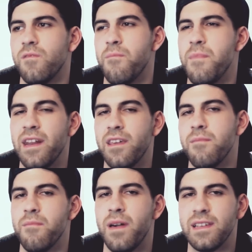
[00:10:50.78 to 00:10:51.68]

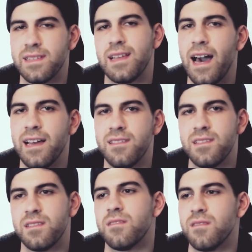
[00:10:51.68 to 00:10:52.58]
many, many
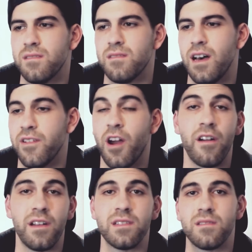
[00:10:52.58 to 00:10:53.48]
sides of an
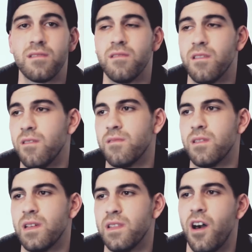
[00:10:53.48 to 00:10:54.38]
artist, you know,
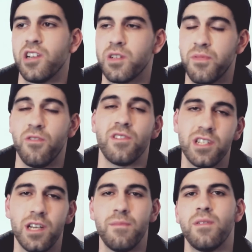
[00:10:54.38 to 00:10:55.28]
the
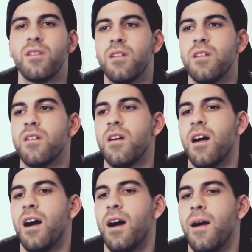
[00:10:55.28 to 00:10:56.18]
entrepreneurship,
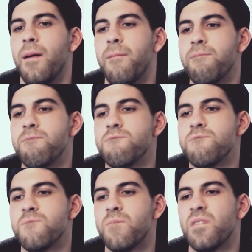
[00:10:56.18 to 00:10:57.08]
um,
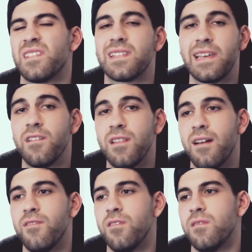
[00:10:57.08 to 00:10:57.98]
the skill
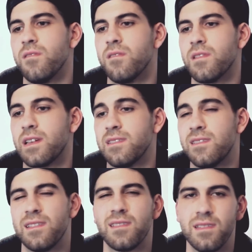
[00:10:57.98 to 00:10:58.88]
level, the
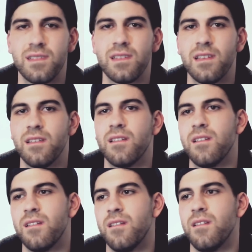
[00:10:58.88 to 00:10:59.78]
consistency,
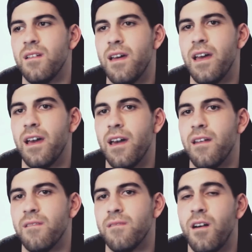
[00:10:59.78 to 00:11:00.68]

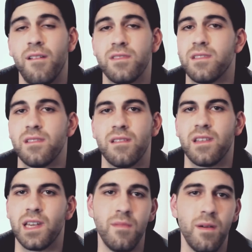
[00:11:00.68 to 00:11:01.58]
and obviously
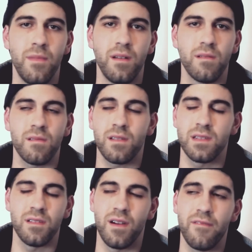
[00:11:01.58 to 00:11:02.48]
the commitment.
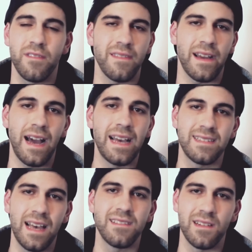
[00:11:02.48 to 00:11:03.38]
Because, you know, everything that guy
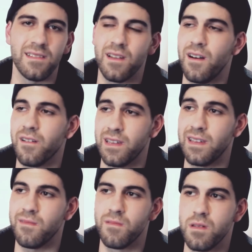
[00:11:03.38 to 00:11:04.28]
says in the song,
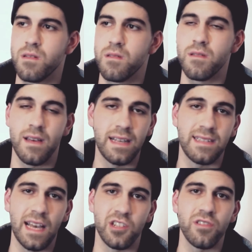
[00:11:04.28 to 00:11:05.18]
he
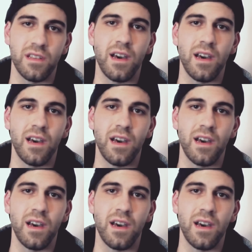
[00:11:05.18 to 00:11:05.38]
essentially